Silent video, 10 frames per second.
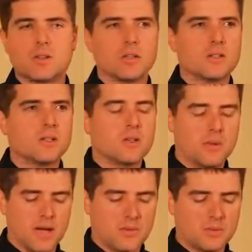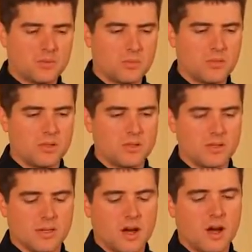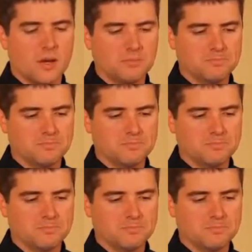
so let's see what happens when we do this to the eye.